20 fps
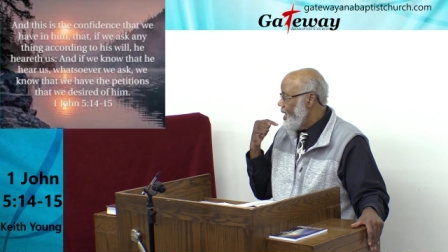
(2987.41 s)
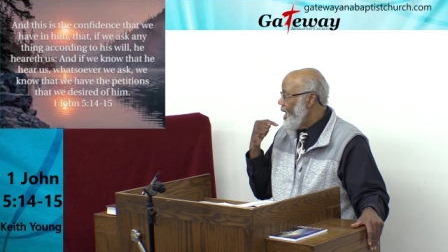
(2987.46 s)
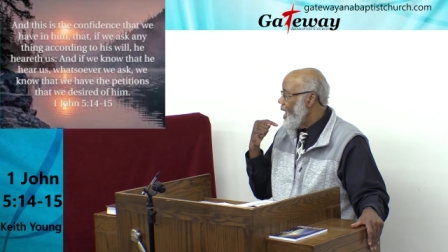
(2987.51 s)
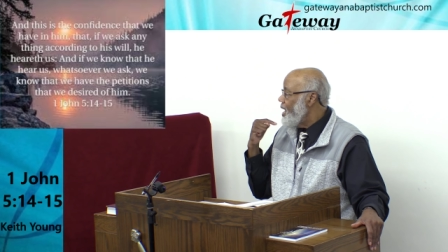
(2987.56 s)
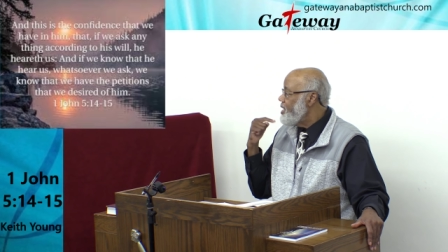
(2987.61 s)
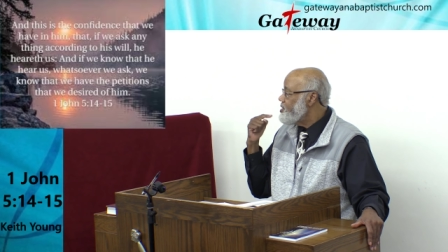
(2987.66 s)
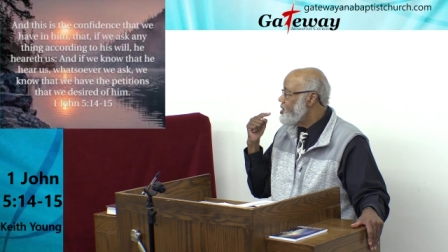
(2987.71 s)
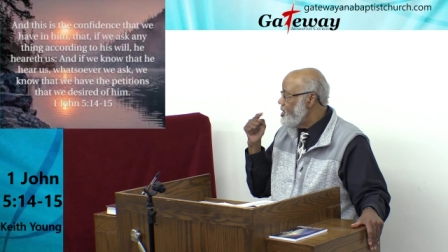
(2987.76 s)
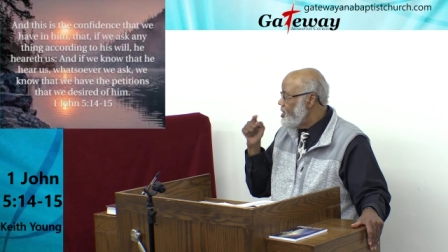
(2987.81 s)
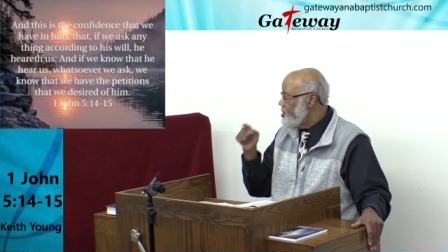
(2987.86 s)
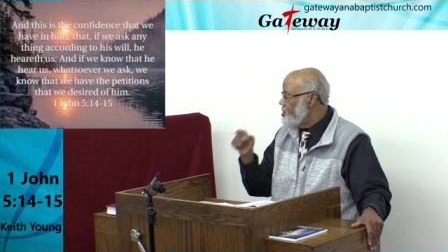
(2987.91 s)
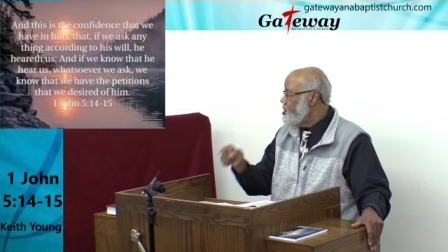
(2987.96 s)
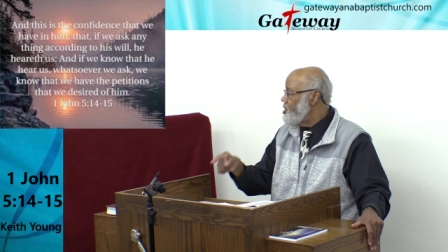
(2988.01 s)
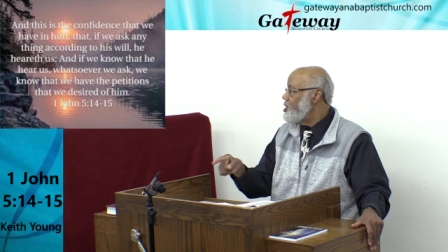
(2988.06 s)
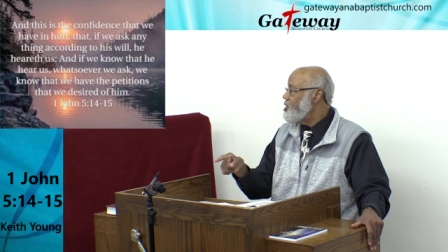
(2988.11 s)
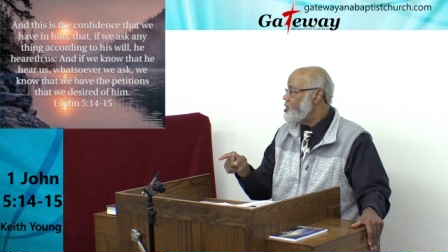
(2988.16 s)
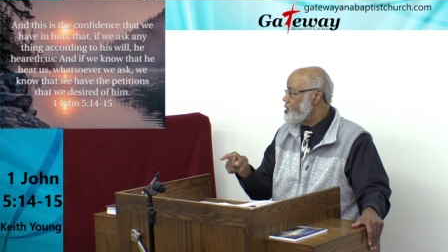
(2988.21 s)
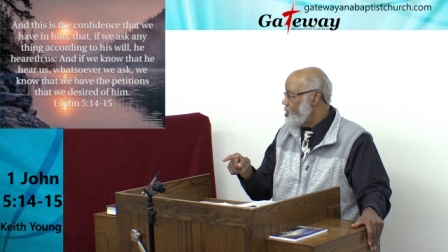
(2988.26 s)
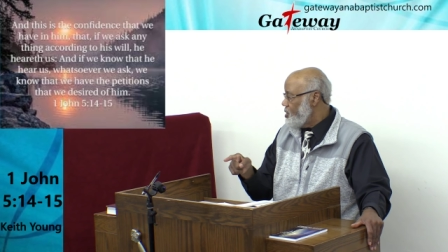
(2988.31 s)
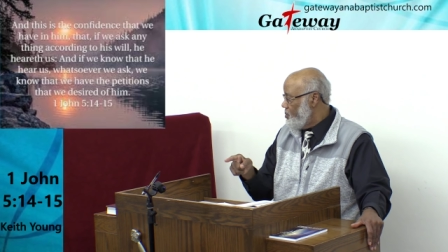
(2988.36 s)
as he
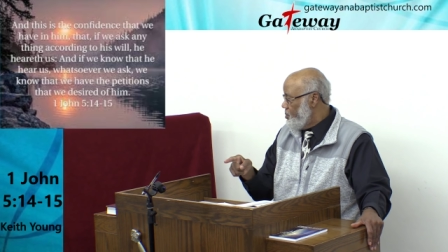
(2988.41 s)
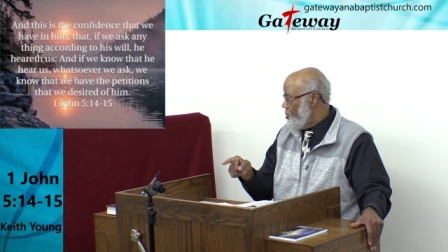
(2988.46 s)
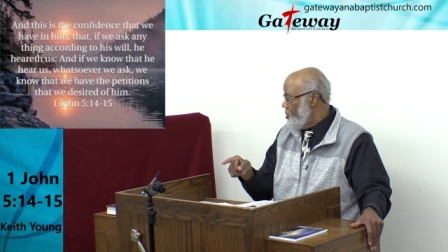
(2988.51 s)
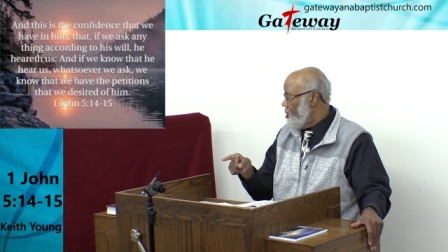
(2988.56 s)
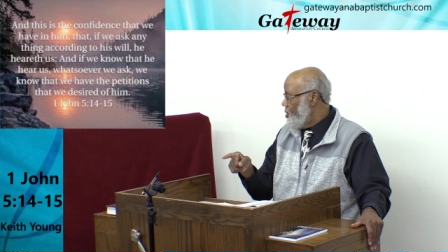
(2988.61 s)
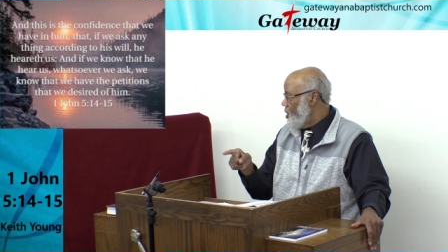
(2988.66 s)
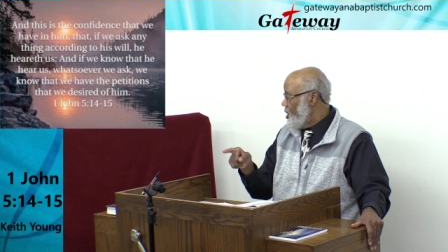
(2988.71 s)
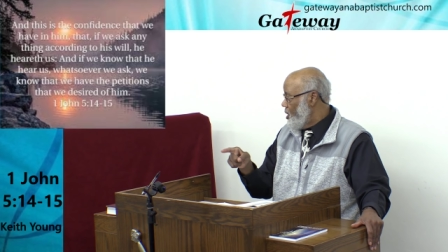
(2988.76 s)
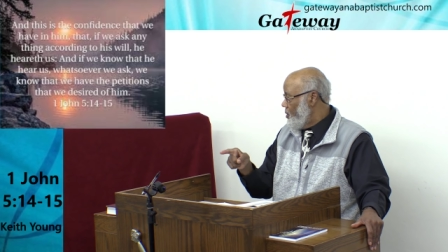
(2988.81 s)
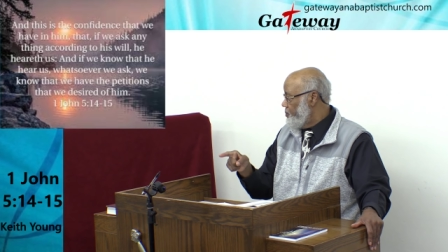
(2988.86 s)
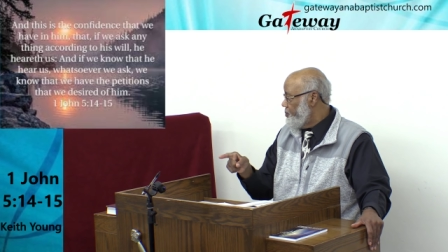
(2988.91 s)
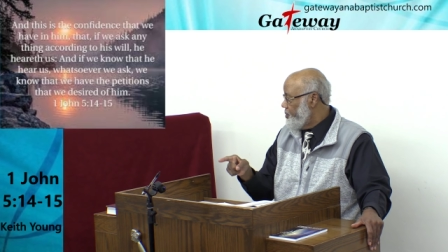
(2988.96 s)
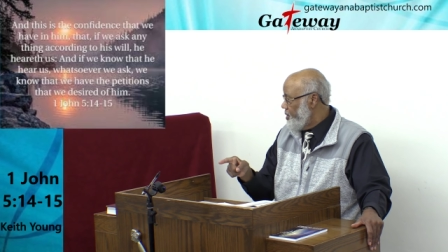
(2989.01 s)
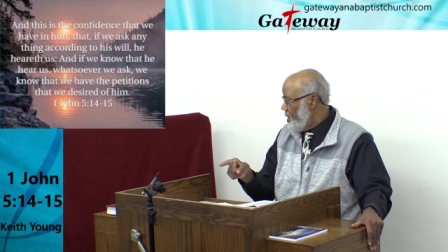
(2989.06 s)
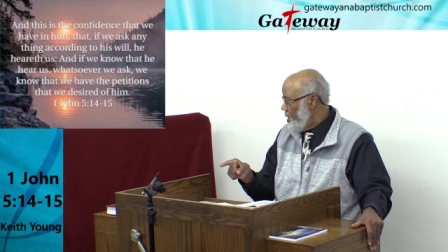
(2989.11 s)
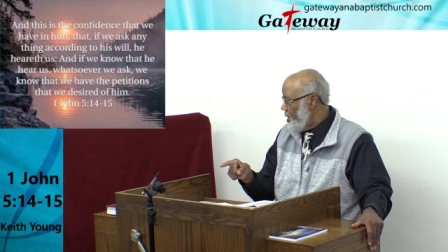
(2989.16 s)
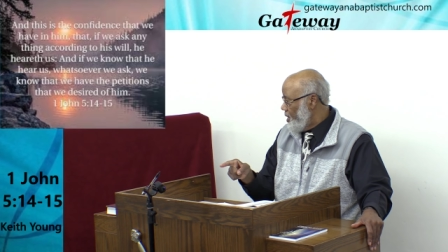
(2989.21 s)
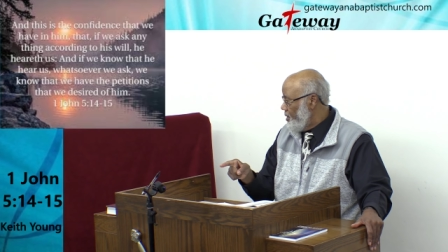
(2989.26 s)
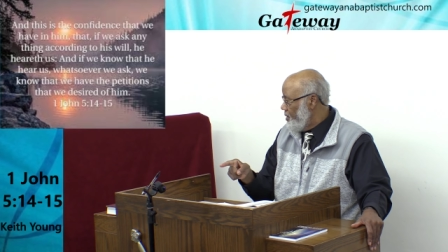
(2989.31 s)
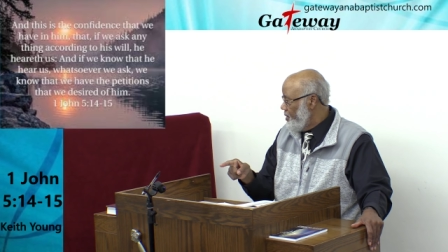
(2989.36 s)
took the boy up
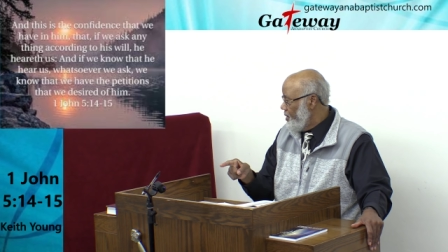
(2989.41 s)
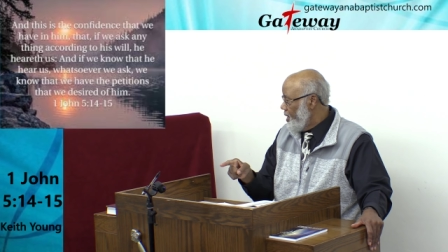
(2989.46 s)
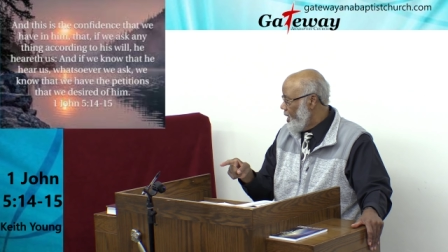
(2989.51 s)
there.